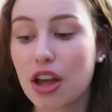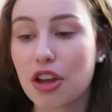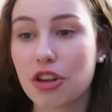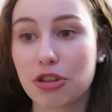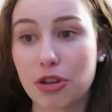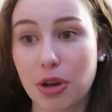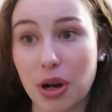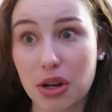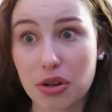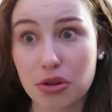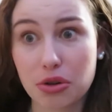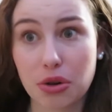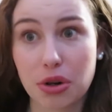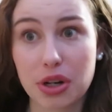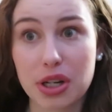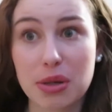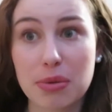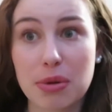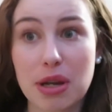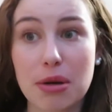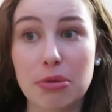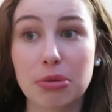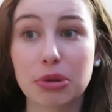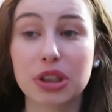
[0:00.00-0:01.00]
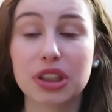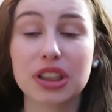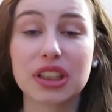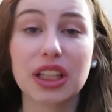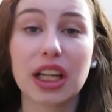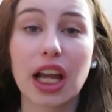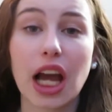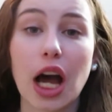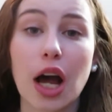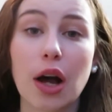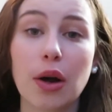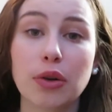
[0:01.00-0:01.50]
So you guys are going to be able to
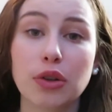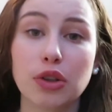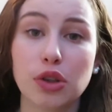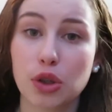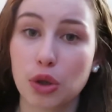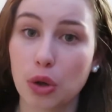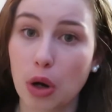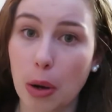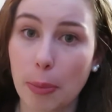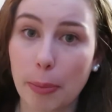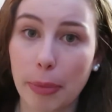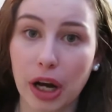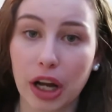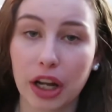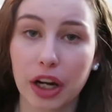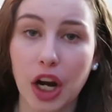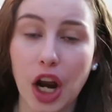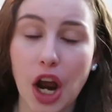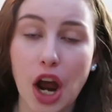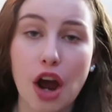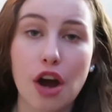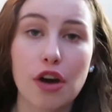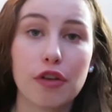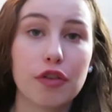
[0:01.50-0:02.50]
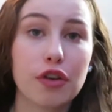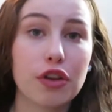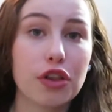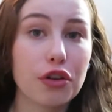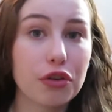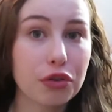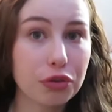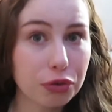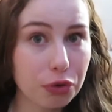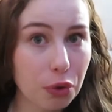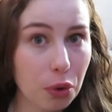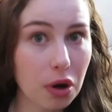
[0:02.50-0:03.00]
see how to do a bun for the
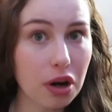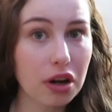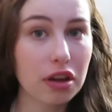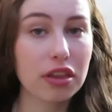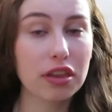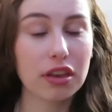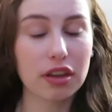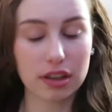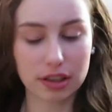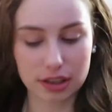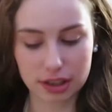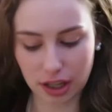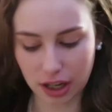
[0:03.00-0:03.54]
fourth